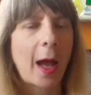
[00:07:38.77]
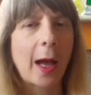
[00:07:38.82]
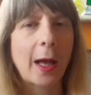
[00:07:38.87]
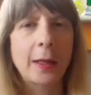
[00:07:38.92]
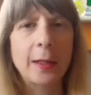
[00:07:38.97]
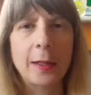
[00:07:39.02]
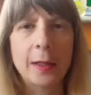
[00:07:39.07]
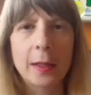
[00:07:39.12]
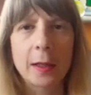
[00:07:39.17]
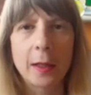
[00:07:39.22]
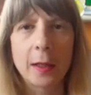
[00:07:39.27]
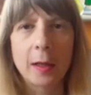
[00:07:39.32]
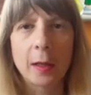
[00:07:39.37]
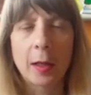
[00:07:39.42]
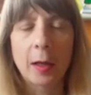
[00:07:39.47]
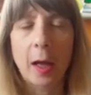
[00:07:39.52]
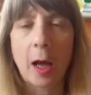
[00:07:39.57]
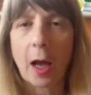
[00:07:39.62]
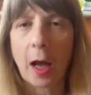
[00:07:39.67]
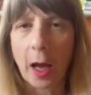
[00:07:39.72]
And
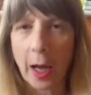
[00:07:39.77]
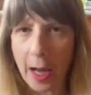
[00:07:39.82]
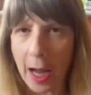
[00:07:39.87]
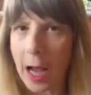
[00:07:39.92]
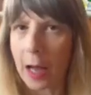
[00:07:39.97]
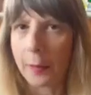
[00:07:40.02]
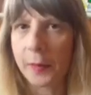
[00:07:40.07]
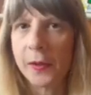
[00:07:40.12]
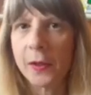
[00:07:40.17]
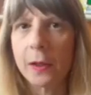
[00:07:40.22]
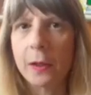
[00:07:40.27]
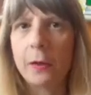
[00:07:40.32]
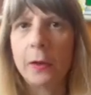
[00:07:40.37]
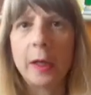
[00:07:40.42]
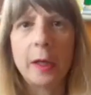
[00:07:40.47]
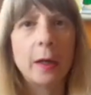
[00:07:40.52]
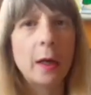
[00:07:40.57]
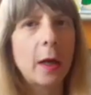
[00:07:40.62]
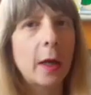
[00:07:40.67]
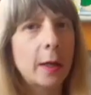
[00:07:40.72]
I
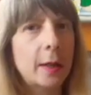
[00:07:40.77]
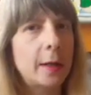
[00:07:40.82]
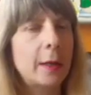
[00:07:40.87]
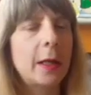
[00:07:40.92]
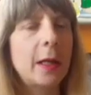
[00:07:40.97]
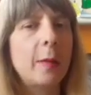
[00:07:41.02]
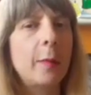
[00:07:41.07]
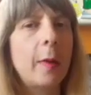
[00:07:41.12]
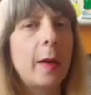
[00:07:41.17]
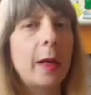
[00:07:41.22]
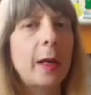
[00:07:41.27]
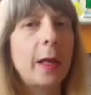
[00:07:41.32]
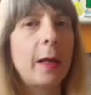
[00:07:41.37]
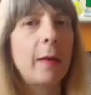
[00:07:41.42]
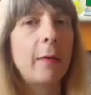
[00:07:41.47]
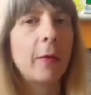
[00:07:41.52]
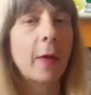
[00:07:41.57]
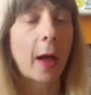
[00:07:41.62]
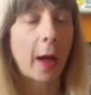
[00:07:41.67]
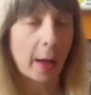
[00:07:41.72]
absolutely and utterly
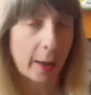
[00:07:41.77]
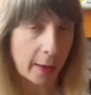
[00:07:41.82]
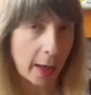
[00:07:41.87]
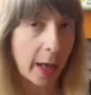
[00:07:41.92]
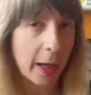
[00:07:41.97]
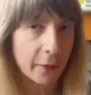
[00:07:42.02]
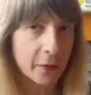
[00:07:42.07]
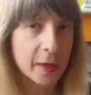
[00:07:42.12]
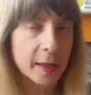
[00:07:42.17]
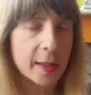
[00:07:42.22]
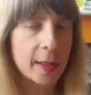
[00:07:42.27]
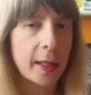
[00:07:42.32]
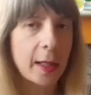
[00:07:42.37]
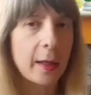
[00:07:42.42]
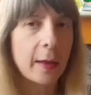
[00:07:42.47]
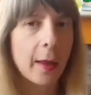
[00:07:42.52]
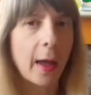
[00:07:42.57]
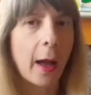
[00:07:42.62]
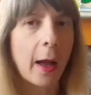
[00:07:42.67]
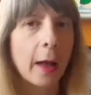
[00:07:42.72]
believe that, and have
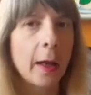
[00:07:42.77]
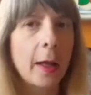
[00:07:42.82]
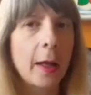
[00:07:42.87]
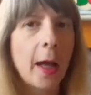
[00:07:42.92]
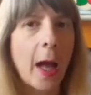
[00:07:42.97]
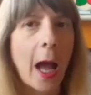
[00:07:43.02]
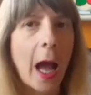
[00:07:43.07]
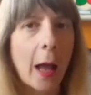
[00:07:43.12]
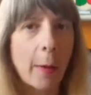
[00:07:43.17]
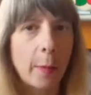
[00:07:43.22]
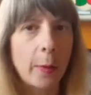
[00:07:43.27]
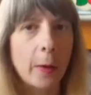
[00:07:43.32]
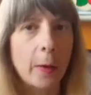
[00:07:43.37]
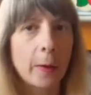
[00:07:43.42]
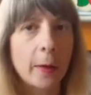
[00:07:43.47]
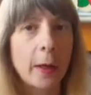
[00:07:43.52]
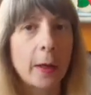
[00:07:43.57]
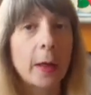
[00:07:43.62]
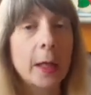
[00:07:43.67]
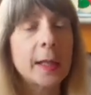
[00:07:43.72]
seen that happen
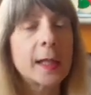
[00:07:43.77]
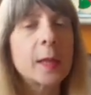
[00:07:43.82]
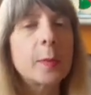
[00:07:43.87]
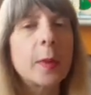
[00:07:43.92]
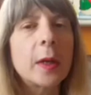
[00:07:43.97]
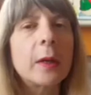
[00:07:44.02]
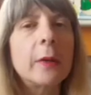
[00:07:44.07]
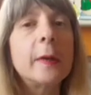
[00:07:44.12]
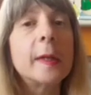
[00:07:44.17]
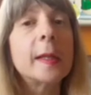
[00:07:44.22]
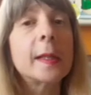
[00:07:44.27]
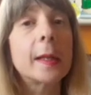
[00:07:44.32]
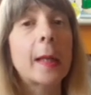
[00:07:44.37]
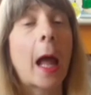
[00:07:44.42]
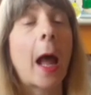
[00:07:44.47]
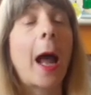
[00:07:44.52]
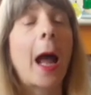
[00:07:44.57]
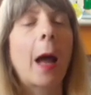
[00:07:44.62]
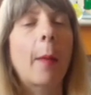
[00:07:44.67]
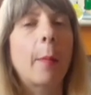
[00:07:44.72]
and experienced
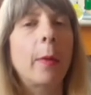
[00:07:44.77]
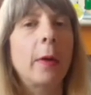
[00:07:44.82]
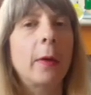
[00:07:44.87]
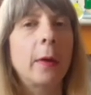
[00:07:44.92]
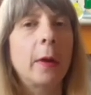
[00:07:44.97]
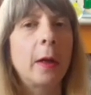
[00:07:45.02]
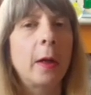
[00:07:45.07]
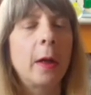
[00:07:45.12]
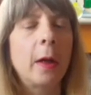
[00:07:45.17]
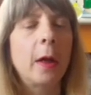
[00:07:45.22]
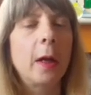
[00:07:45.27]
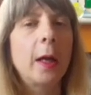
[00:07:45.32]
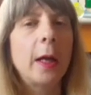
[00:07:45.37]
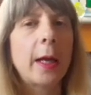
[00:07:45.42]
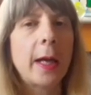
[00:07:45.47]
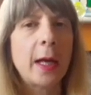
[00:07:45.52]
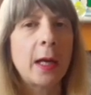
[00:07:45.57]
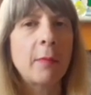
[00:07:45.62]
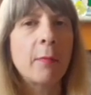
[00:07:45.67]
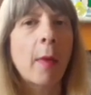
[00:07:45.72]
that happen
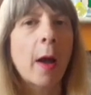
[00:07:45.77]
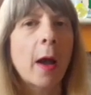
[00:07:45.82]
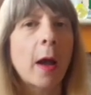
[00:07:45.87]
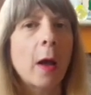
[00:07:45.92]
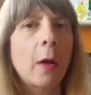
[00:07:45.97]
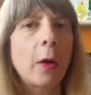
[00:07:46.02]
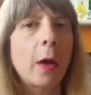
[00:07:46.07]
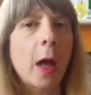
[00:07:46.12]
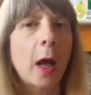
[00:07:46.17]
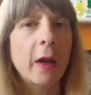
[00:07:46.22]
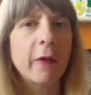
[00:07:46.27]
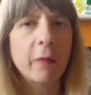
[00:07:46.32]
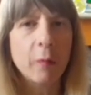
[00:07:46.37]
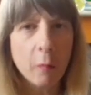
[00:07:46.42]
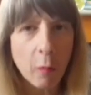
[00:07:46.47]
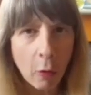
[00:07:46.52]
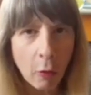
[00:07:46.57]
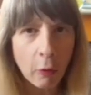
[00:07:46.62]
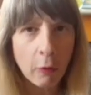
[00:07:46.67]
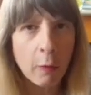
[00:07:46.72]
in my own life
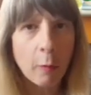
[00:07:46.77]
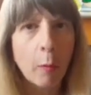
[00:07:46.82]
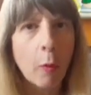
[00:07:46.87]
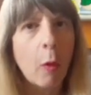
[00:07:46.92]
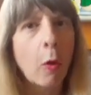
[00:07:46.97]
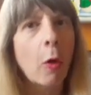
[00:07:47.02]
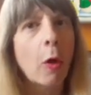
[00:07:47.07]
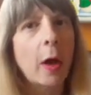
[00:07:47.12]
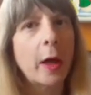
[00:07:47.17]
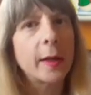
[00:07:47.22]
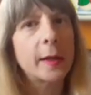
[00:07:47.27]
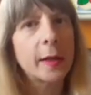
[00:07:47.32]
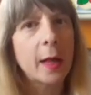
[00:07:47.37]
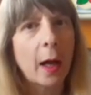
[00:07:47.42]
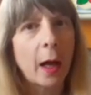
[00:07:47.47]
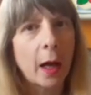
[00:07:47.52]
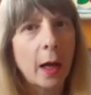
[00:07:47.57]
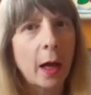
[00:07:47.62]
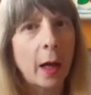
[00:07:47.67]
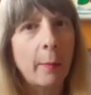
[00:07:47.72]
more and more as
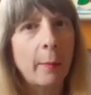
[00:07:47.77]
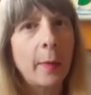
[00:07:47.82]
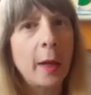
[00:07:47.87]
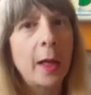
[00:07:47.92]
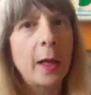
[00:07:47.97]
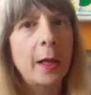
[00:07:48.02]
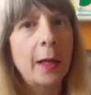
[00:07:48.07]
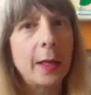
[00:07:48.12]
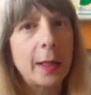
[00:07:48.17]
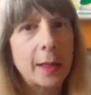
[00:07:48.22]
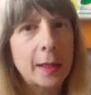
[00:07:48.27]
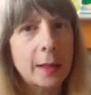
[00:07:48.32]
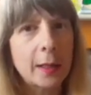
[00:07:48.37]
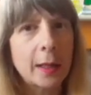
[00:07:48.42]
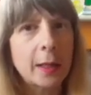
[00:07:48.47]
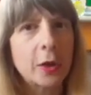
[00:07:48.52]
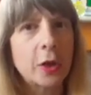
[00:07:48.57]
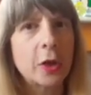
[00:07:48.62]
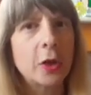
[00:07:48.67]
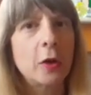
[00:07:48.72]
I am
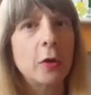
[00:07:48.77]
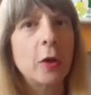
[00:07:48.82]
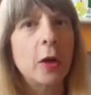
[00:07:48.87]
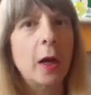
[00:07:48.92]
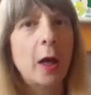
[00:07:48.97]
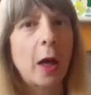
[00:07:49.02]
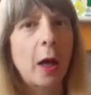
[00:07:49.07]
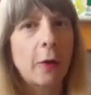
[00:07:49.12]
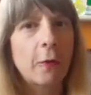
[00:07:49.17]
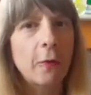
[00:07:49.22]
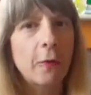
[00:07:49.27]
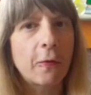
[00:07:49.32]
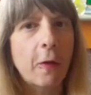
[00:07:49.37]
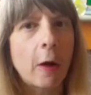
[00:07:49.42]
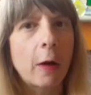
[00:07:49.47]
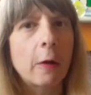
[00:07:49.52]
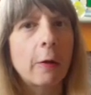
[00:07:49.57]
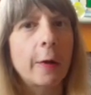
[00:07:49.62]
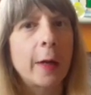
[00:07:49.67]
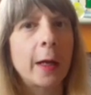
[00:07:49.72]
listening to and
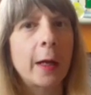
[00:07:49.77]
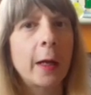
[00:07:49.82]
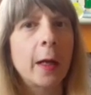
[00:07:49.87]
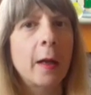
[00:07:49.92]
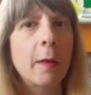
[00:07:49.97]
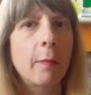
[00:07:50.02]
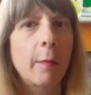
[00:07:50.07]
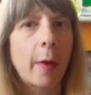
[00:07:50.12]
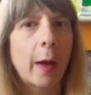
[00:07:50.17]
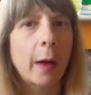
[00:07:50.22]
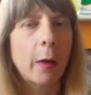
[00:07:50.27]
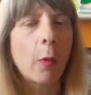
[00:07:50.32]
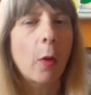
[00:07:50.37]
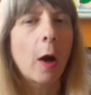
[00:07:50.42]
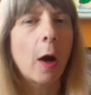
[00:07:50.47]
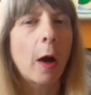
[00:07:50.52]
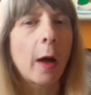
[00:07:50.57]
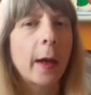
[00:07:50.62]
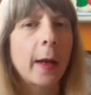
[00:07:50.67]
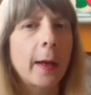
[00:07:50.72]
following my
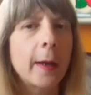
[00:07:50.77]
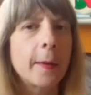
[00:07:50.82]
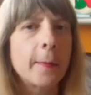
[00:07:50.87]
why.